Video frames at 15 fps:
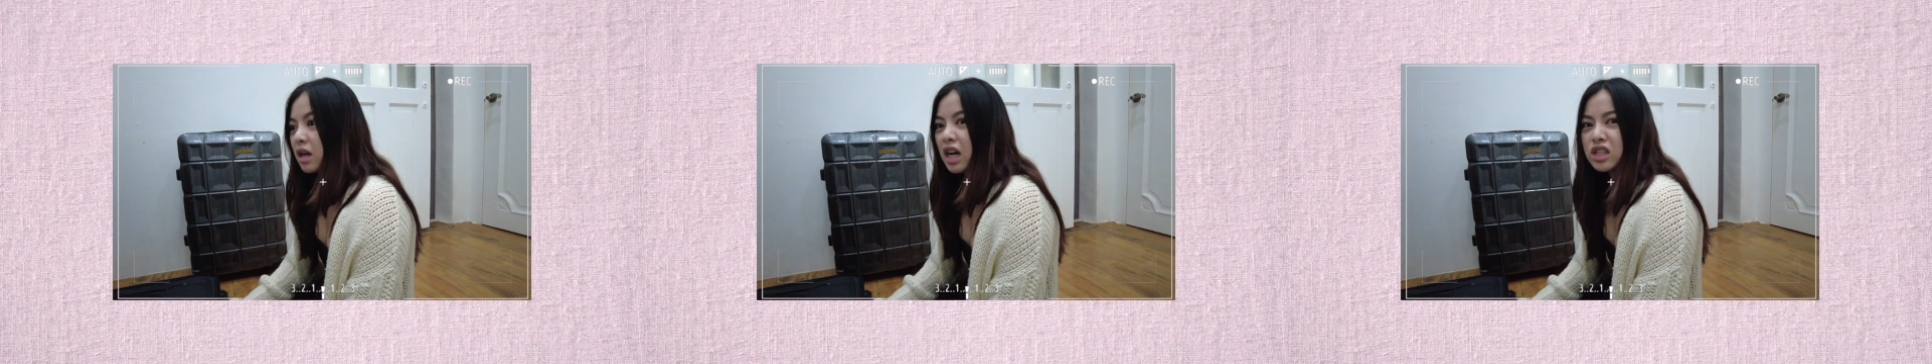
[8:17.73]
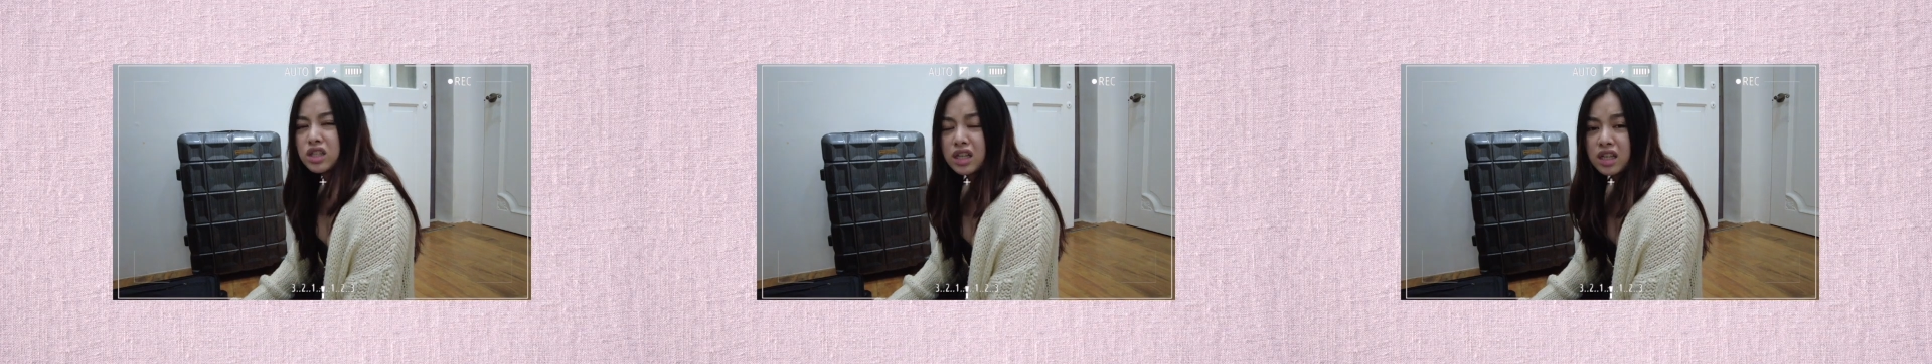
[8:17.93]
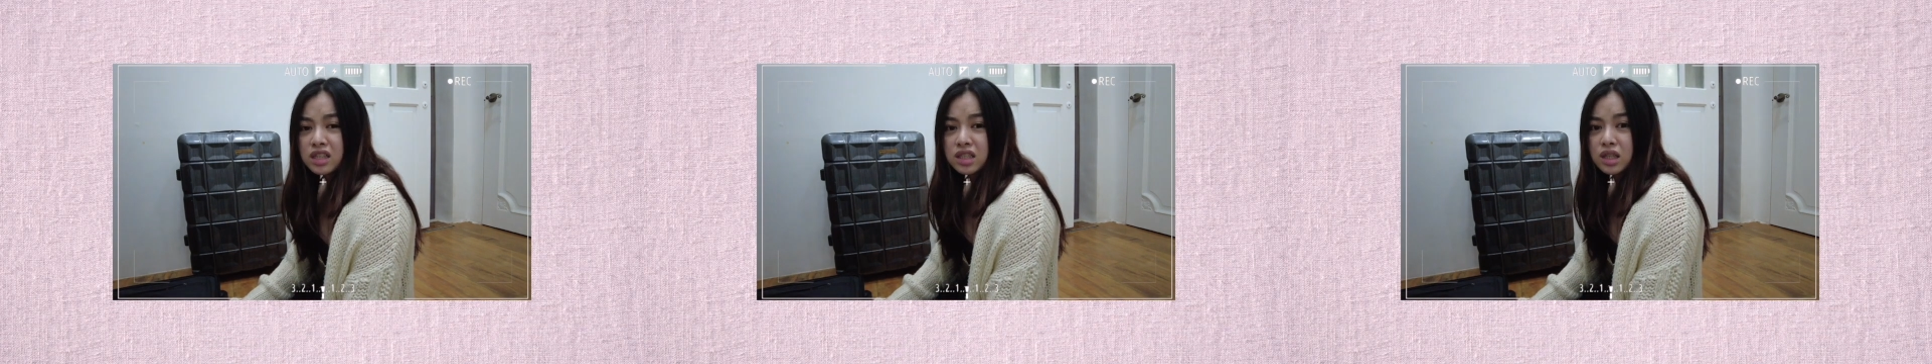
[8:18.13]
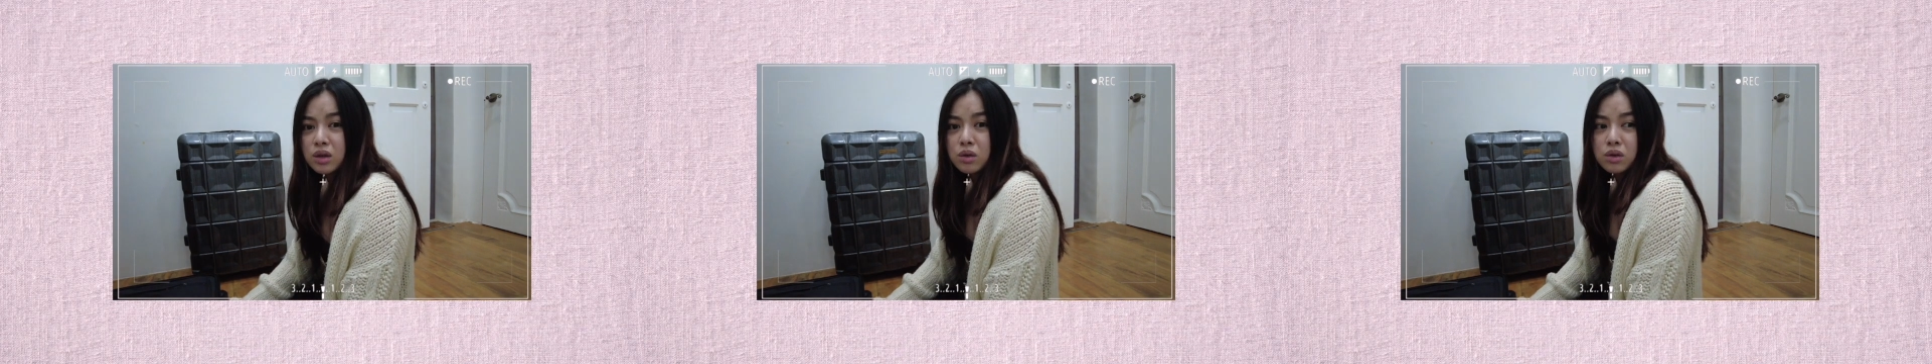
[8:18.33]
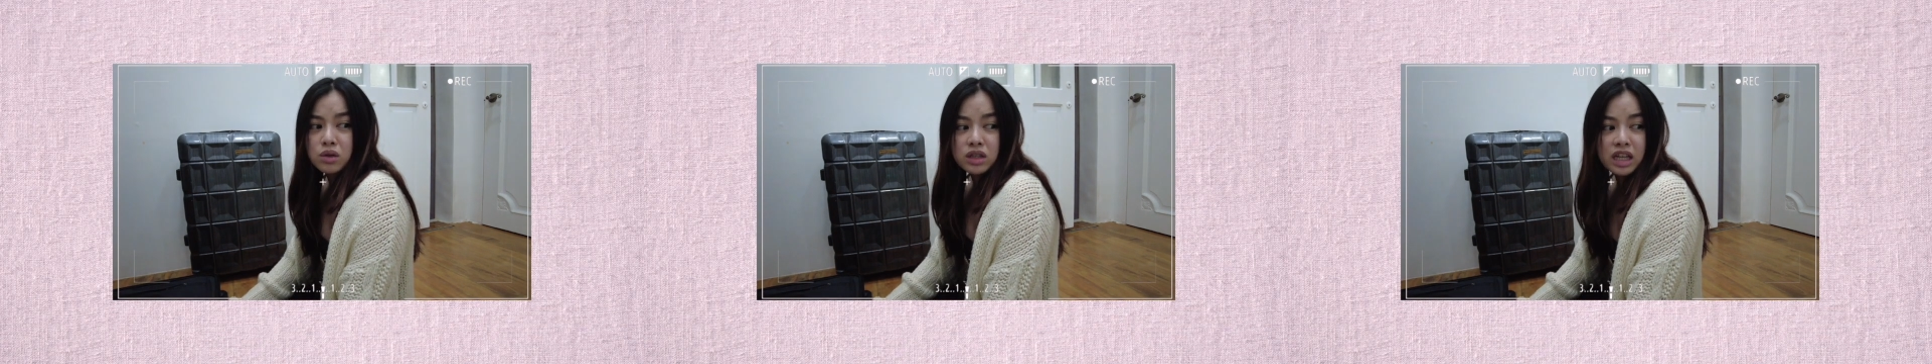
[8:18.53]
Kasha na
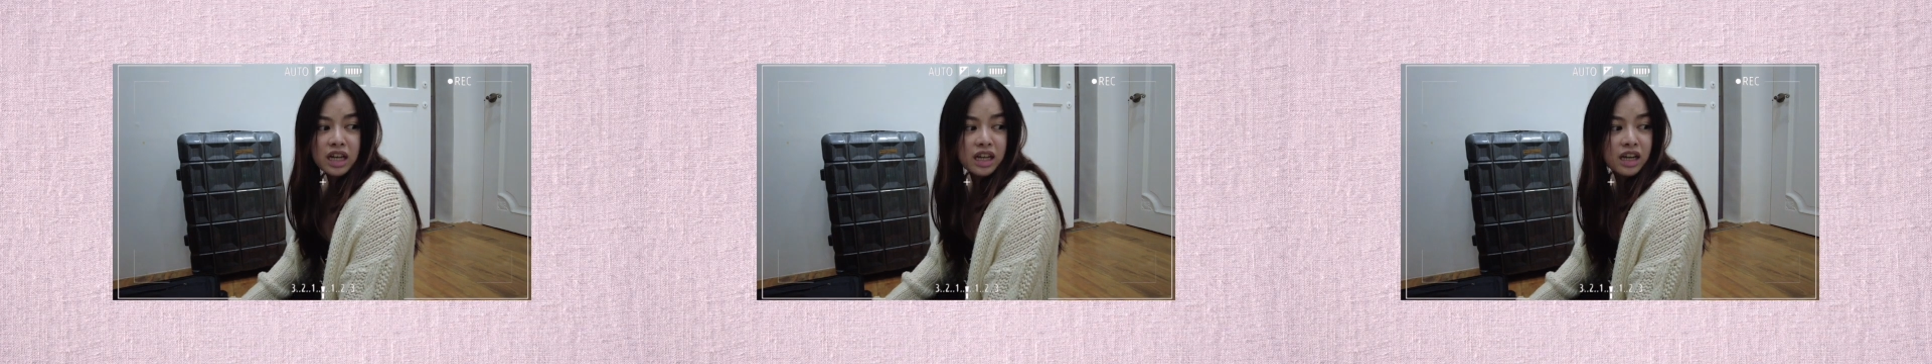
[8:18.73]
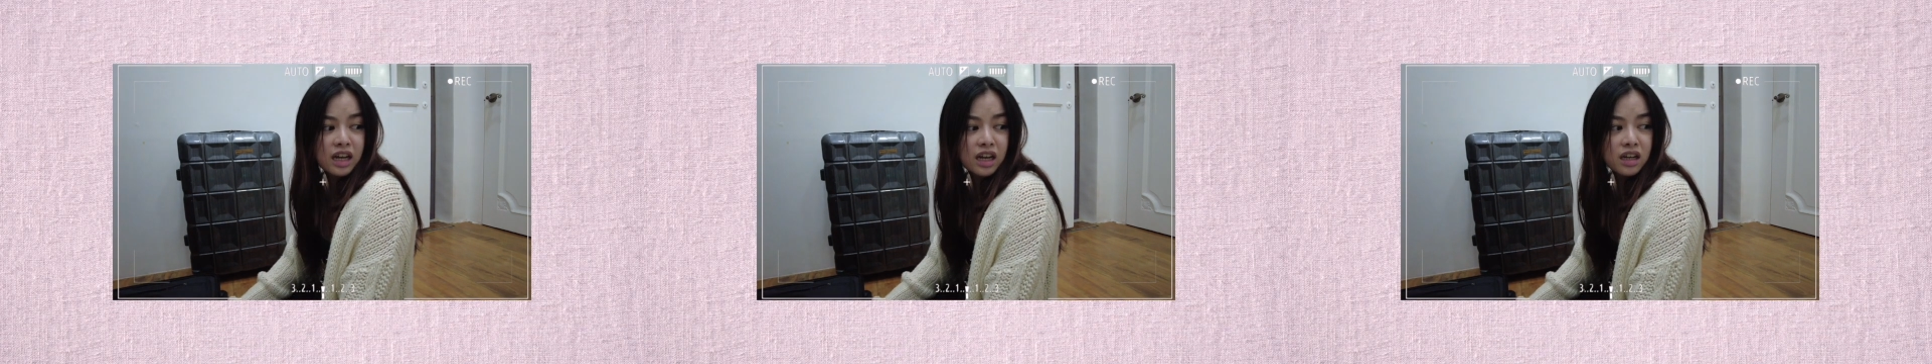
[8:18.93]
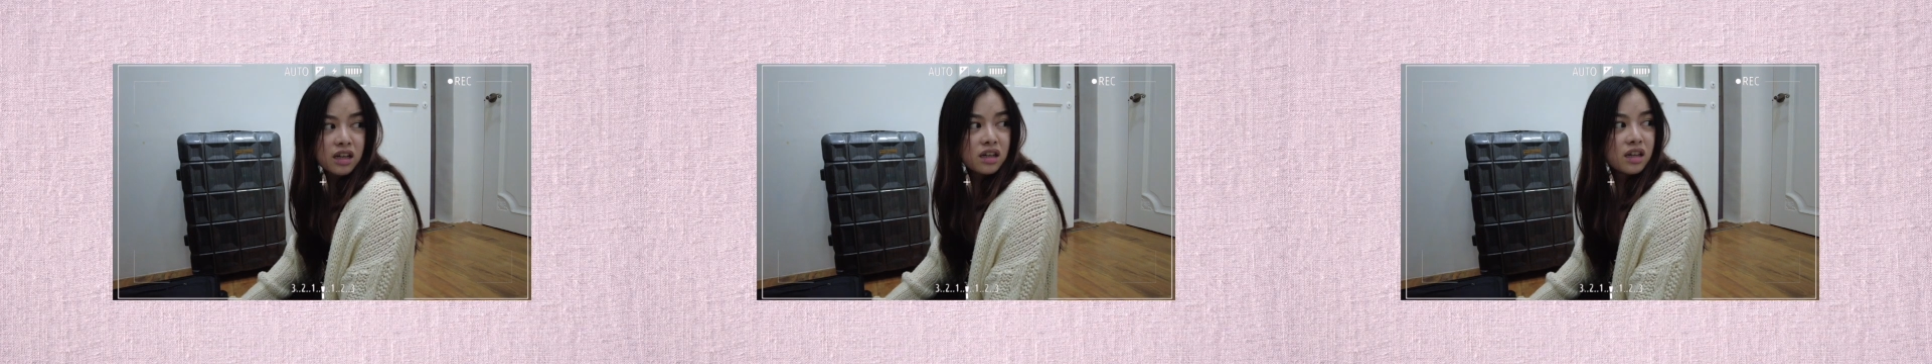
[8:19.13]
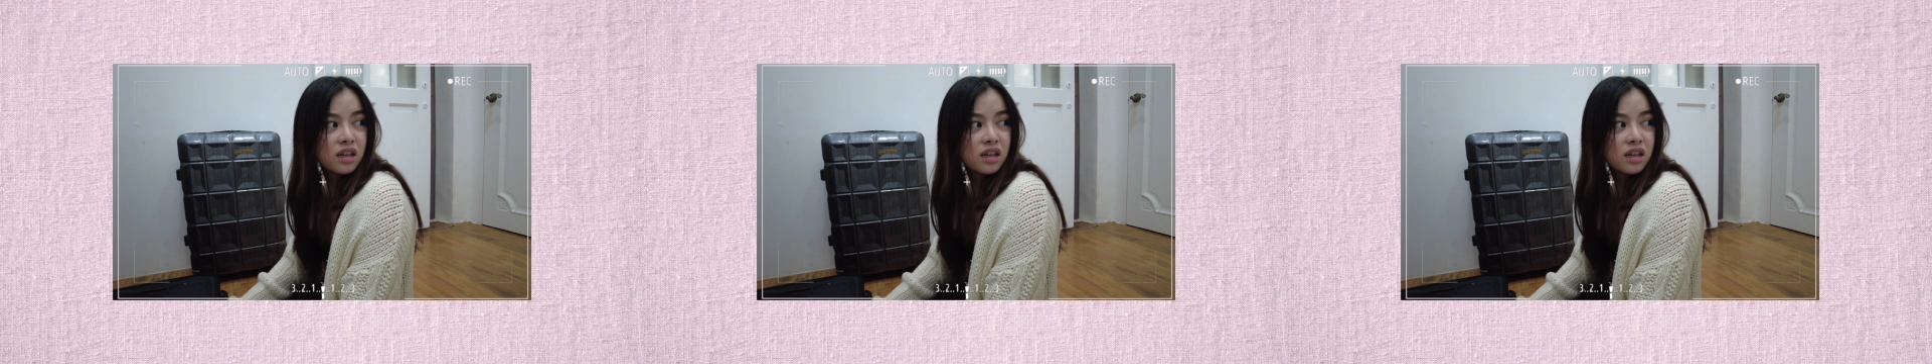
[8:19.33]
siguro talaga.